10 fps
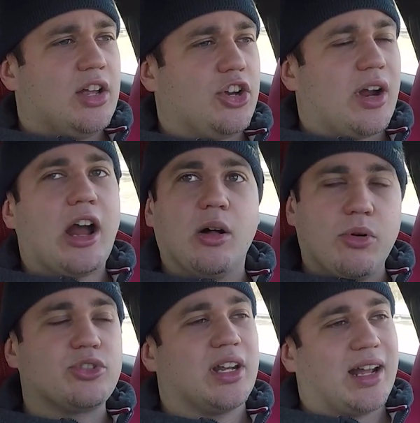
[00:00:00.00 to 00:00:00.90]
your
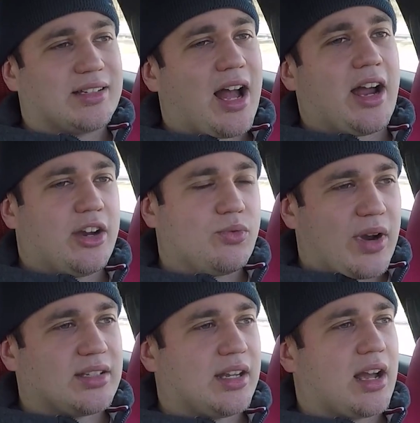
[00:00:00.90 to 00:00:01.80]
elbow is going to get tired
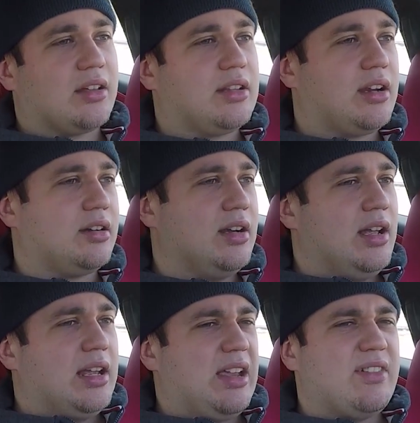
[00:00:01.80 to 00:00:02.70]
resting on there.
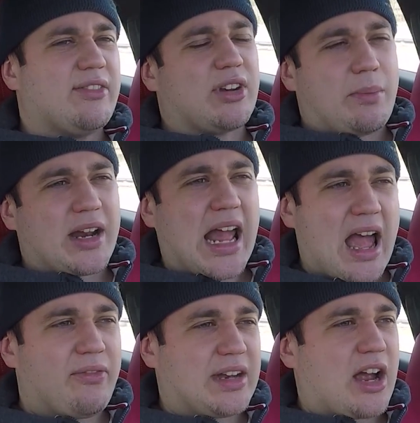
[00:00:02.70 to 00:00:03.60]
Even after about
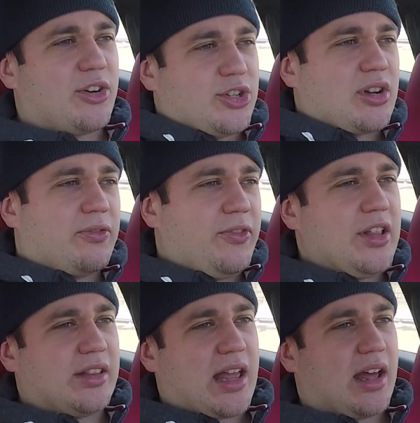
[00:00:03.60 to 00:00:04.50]
half an hour, you start
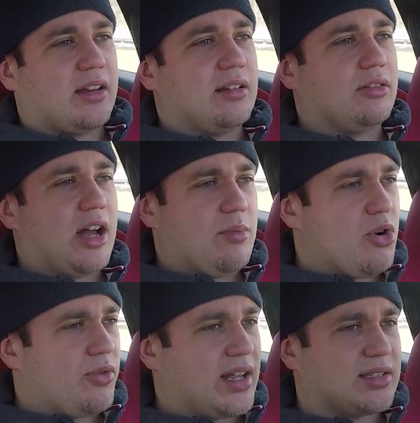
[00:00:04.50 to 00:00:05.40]
feeling that little
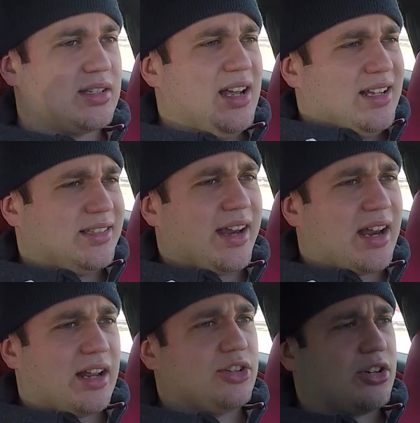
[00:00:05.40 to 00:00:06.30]
elbow rest
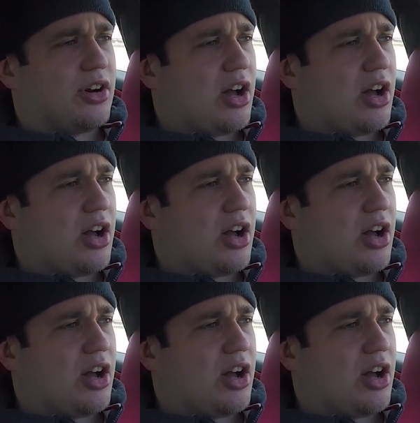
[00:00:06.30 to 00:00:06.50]
digging into your